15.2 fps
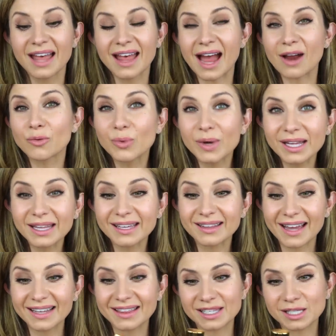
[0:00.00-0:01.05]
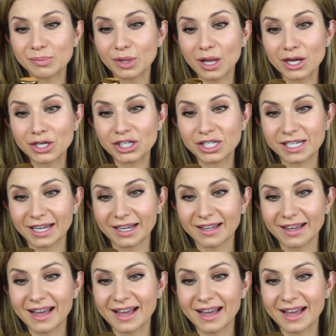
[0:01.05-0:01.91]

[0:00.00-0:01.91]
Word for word: I really like this blush stick.